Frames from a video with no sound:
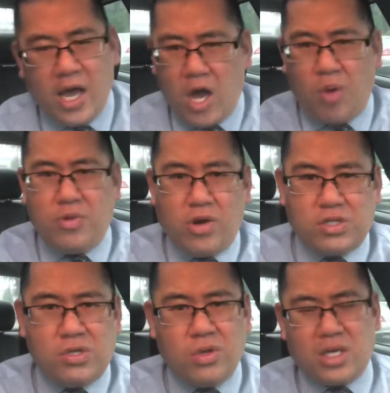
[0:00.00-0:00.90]
I hope you are
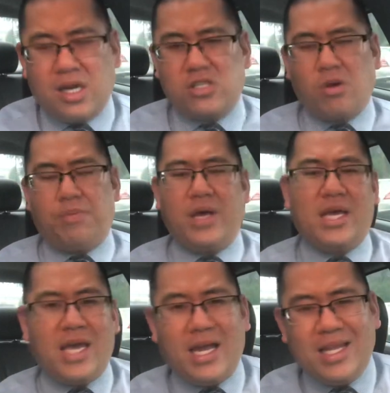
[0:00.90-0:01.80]
too. The Canucks don't play
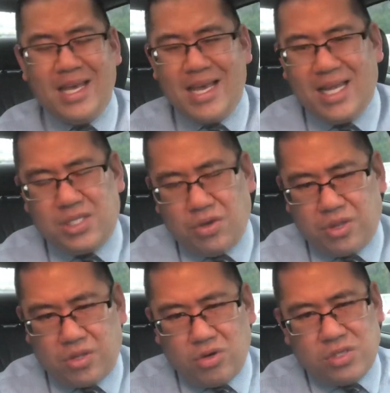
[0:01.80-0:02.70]
again until
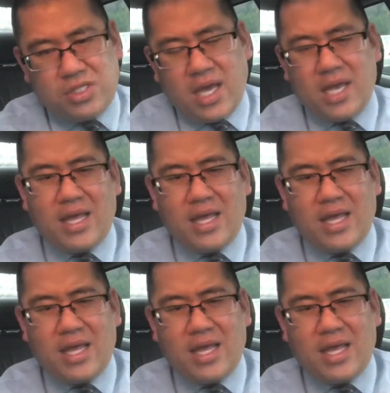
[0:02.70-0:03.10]
Thursday.